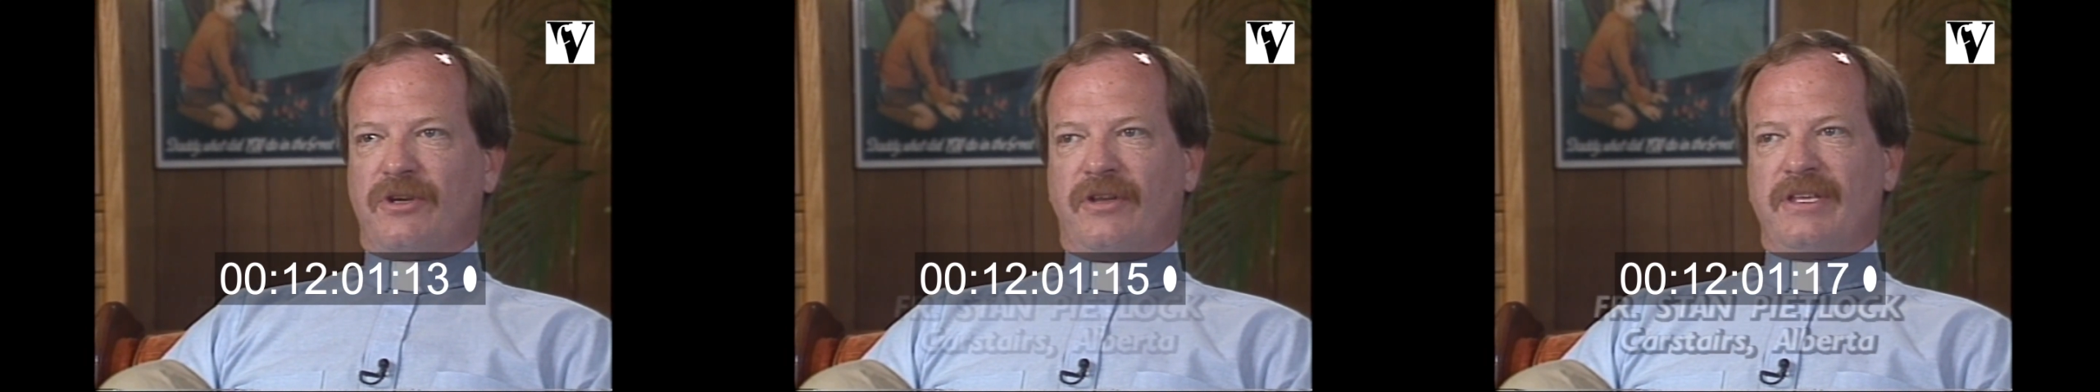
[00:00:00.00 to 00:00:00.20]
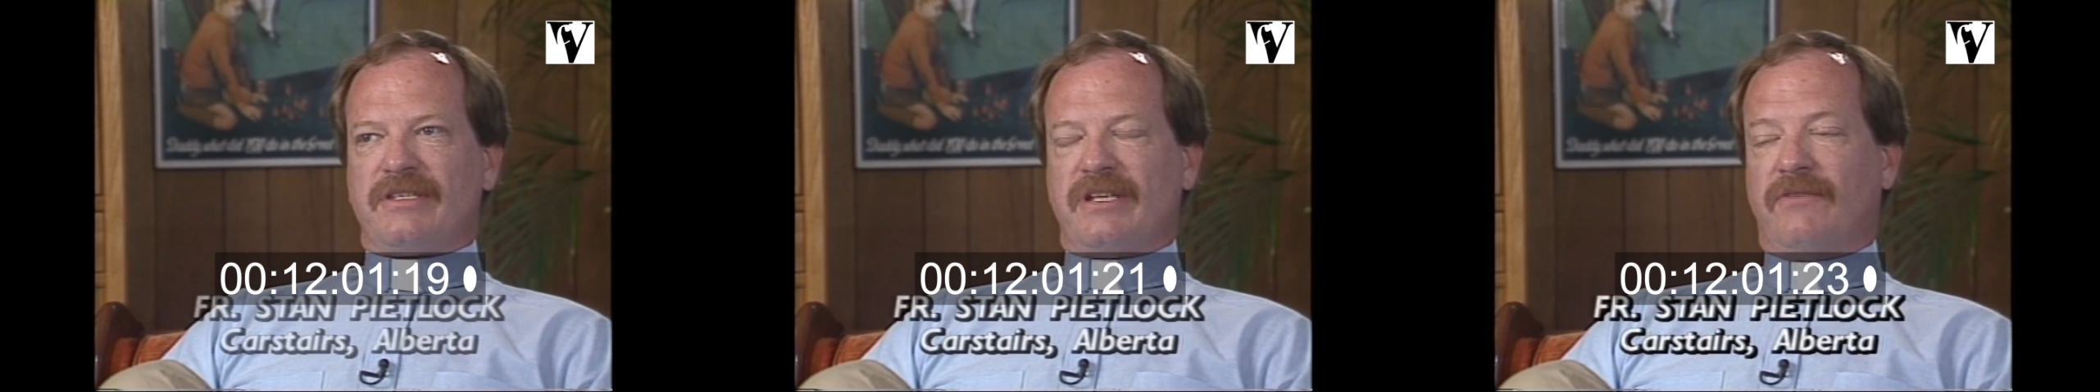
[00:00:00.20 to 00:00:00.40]

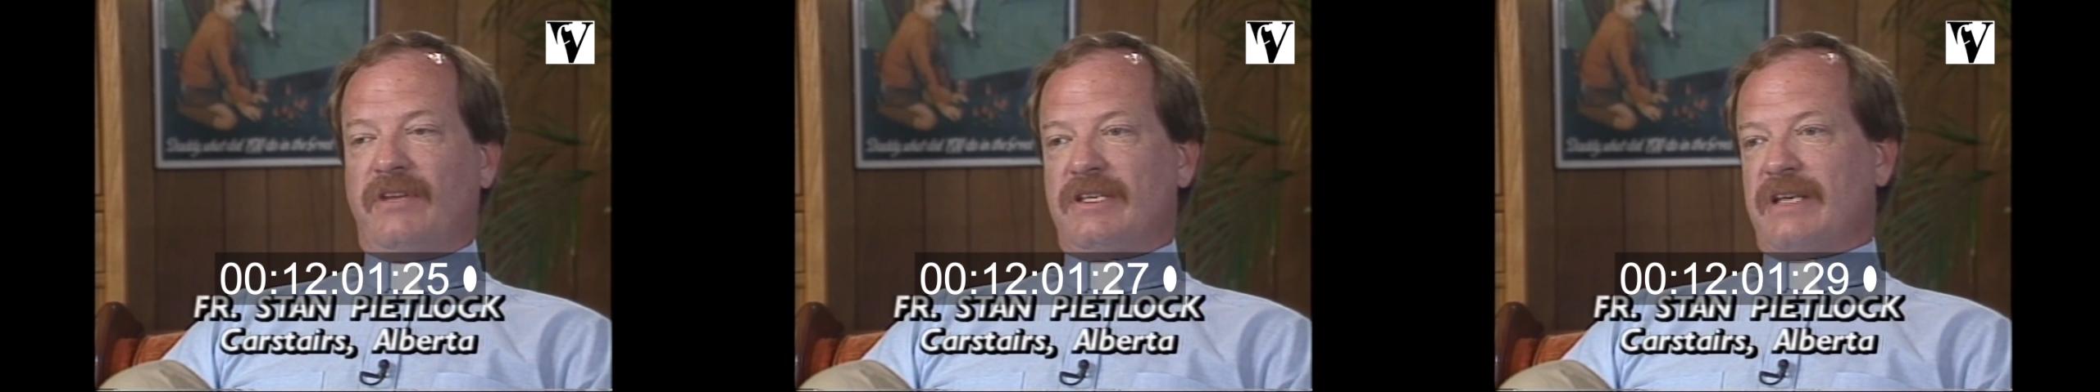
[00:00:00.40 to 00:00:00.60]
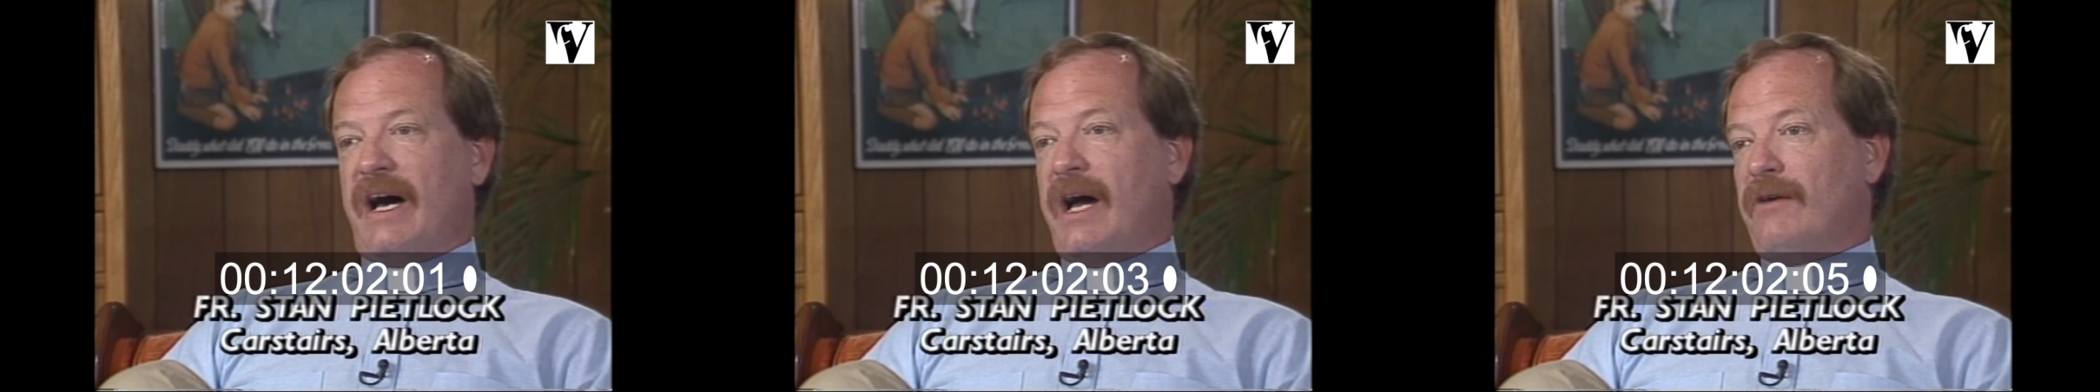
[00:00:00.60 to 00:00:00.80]
early
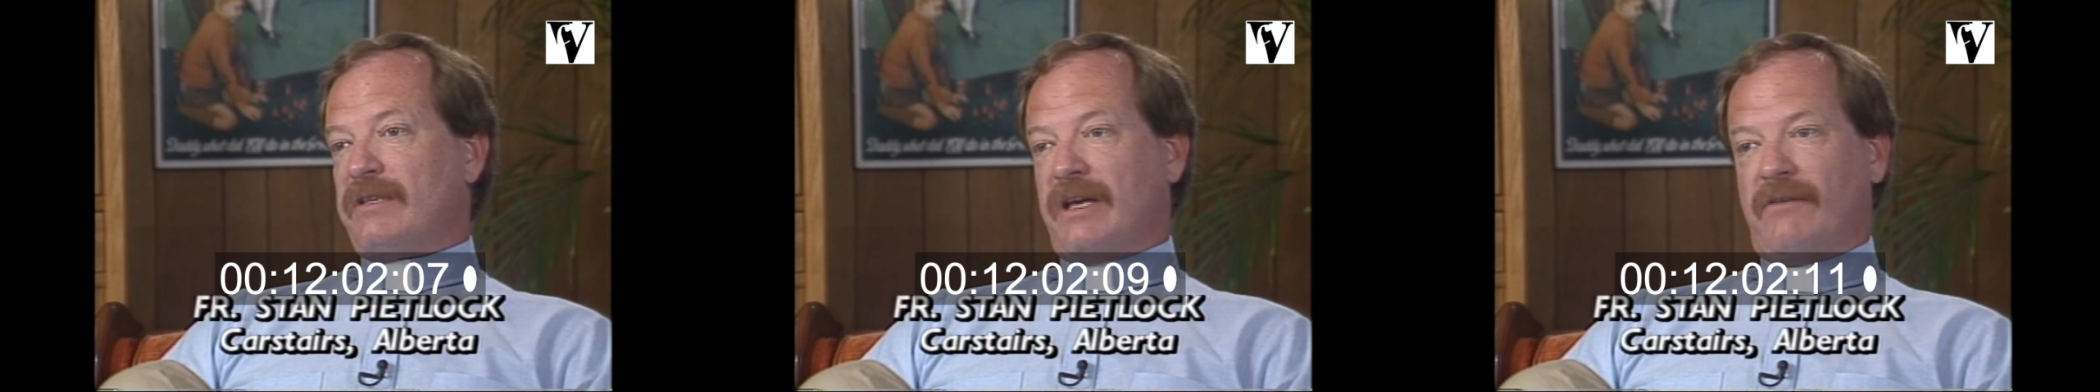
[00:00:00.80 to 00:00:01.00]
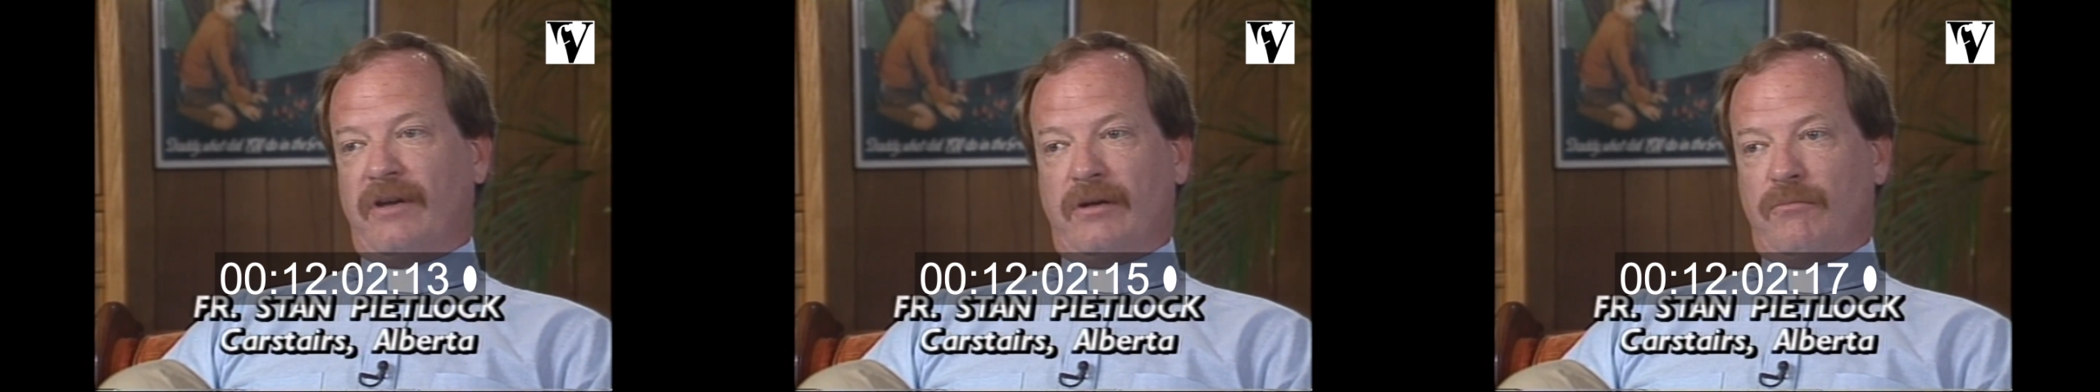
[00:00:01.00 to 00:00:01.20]
70s, I
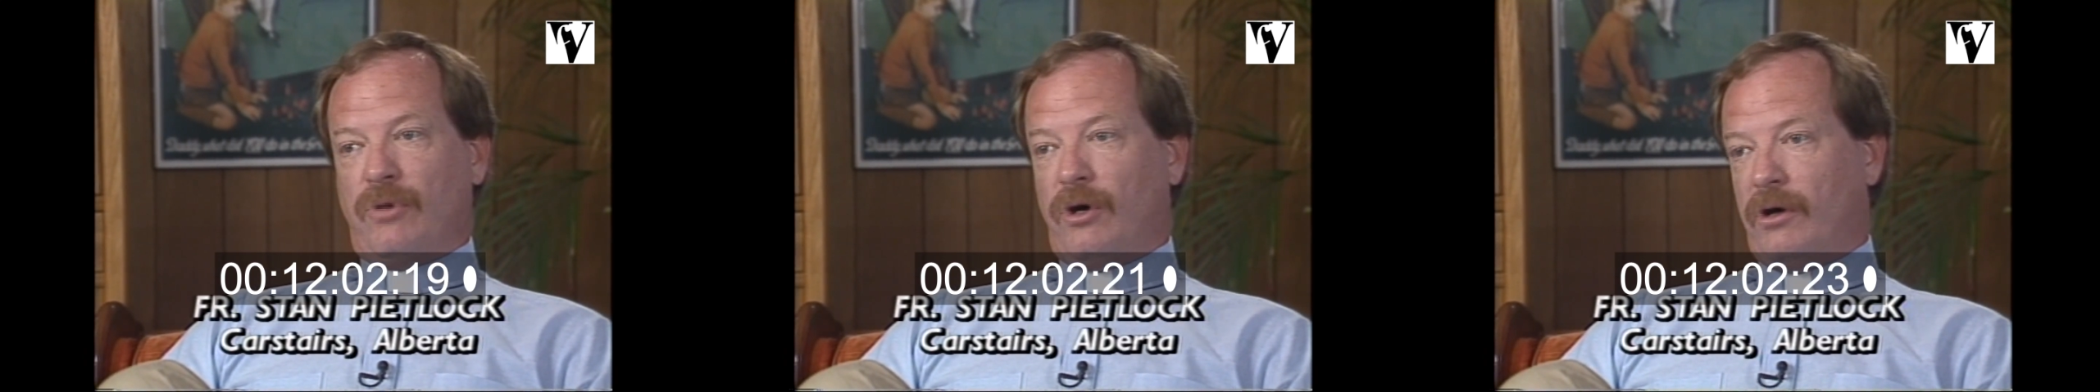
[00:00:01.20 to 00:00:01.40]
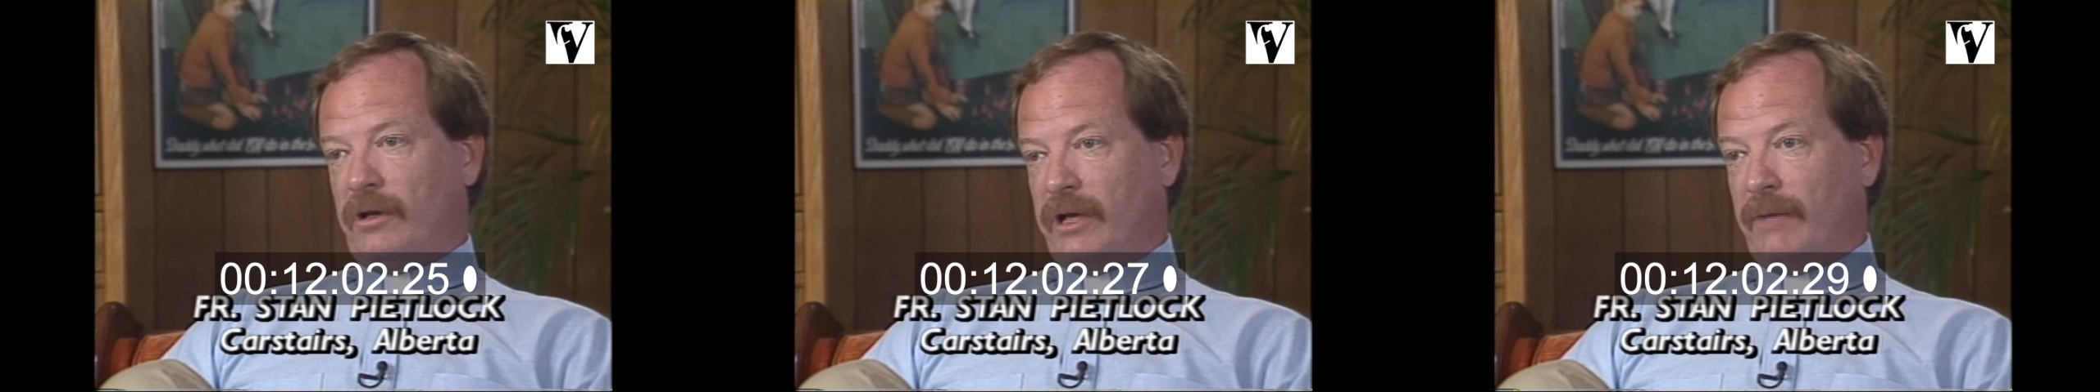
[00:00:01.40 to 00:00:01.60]
was having a
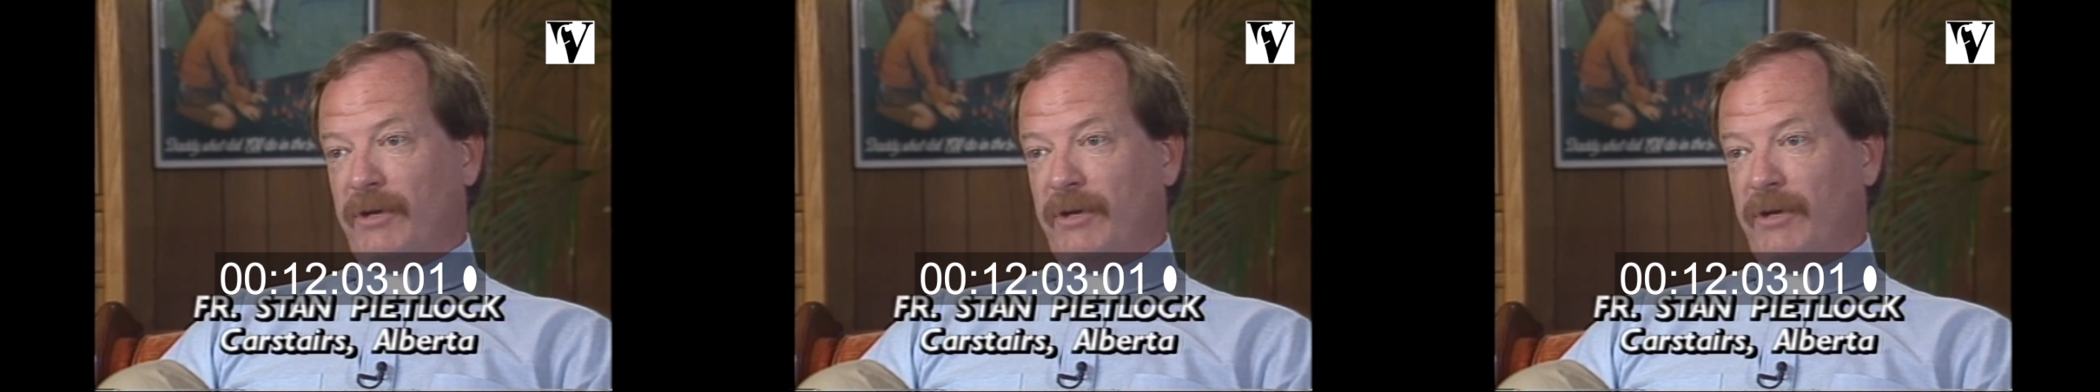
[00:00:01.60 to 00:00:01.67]
ball.